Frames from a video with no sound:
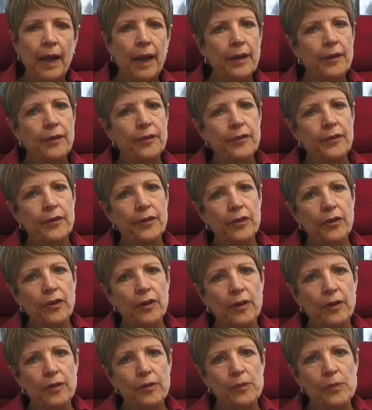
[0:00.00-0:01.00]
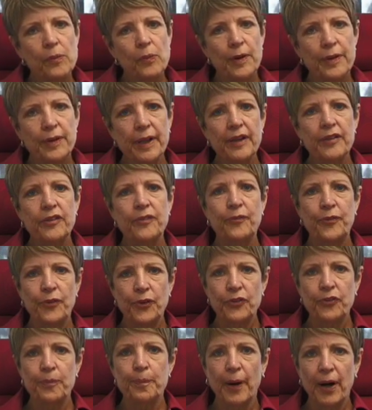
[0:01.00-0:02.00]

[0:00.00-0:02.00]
And when they first